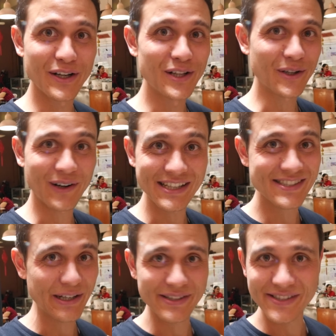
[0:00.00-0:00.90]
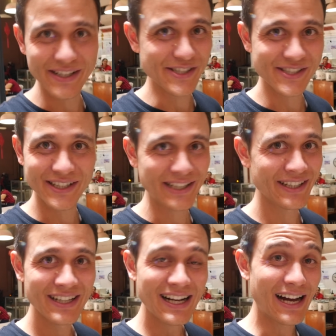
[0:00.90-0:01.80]
all across Southeast Asia.
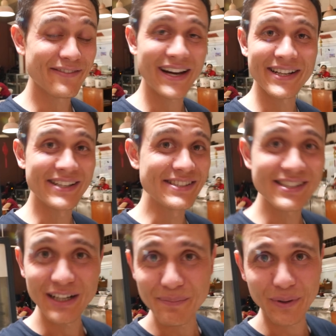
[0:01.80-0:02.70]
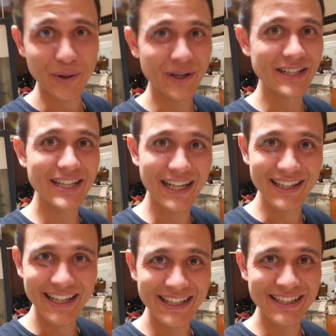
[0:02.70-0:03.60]
I've had it in Singapore and
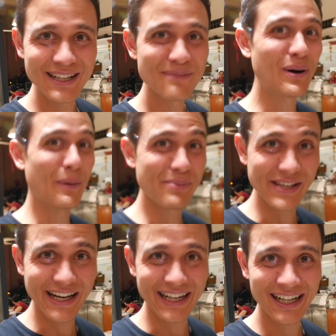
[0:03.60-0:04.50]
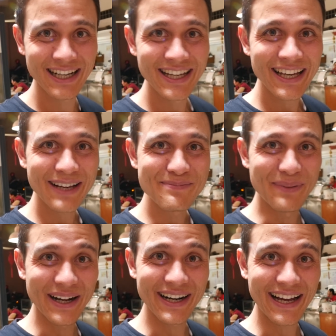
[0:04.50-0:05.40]
Thailand, Popia,
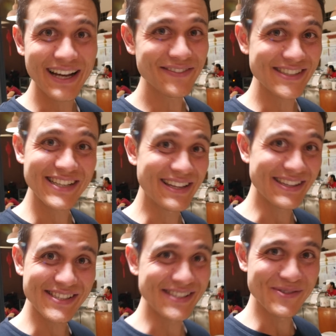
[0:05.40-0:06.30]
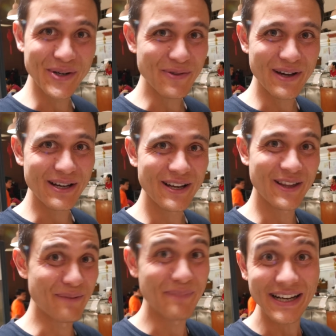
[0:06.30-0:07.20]
but I have to say that this is one of the
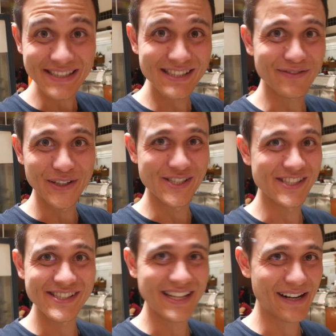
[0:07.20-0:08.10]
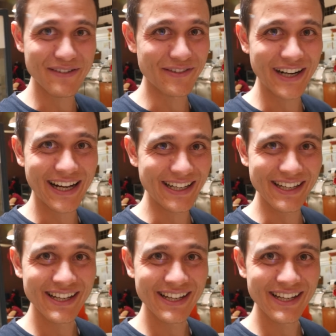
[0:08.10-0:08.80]
best versions that I've ever had.